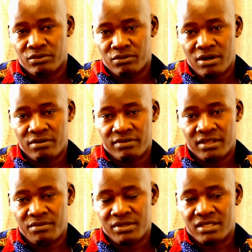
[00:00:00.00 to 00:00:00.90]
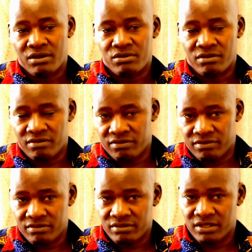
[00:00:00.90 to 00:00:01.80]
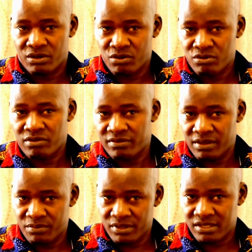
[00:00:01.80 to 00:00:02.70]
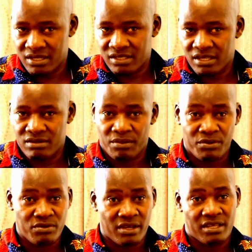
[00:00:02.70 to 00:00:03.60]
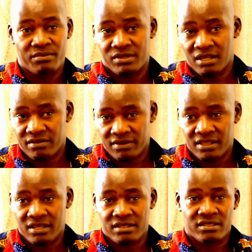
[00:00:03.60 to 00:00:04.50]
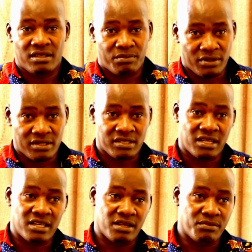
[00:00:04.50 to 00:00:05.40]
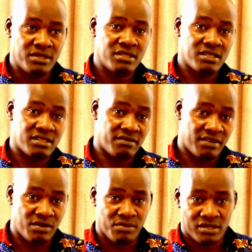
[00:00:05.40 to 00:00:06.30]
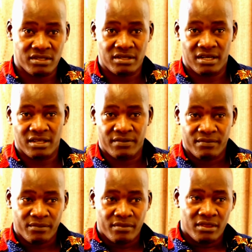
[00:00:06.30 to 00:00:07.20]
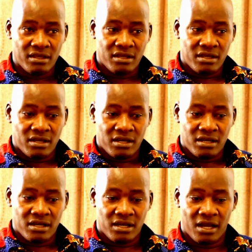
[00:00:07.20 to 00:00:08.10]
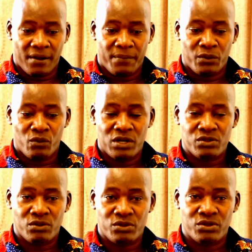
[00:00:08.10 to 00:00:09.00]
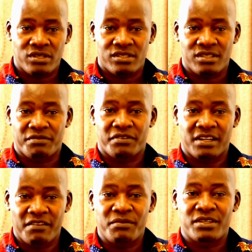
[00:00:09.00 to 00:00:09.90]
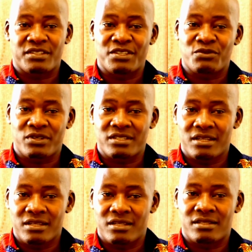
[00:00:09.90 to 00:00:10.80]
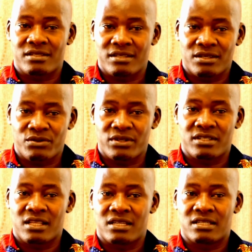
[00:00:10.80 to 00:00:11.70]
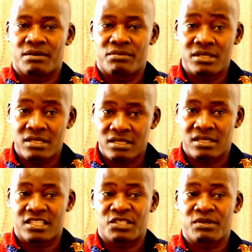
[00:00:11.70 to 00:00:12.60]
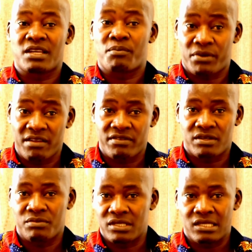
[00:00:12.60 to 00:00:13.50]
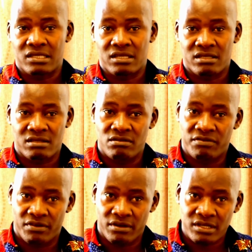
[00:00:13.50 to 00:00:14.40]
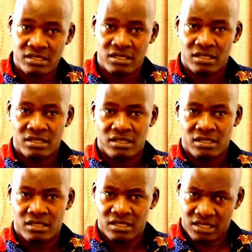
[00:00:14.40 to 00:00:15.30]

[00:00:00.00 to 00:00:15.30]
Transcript: one of them is out of the control of the business entrepreneur himself, and that is the politics and then the business environment generally. One solution is if government is interested in seeing to it that businesses, especially private businesses, do flourish, it